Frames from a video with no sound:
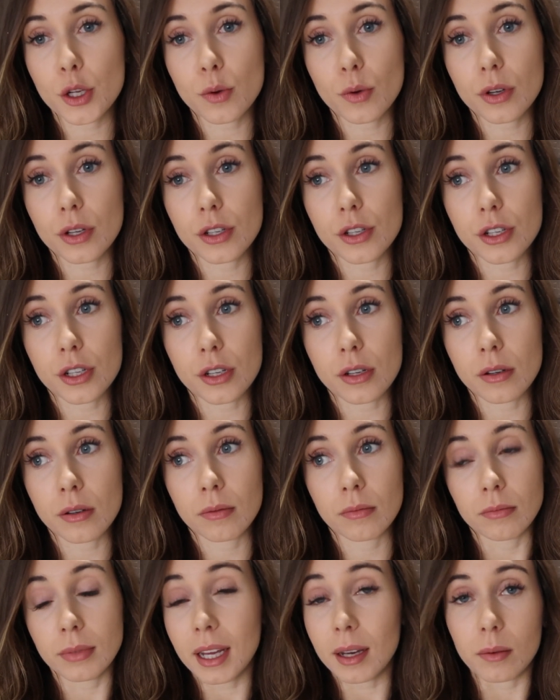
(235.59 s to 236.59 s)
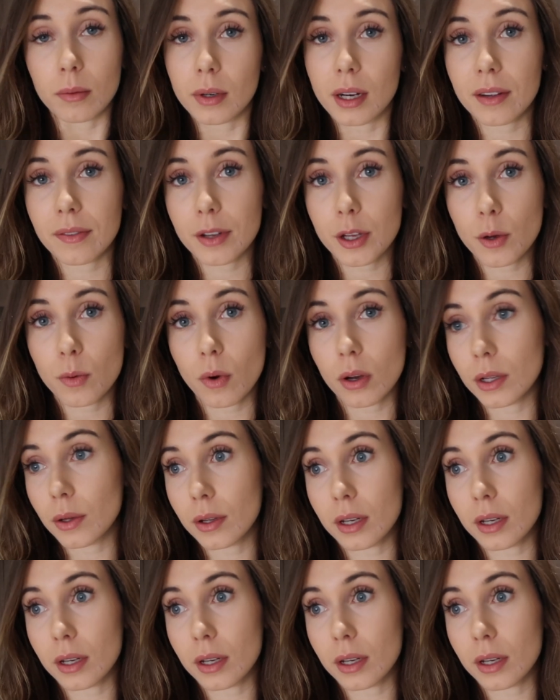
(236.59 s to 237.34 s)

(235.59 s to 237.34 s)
You could do, yeah, whatever you want.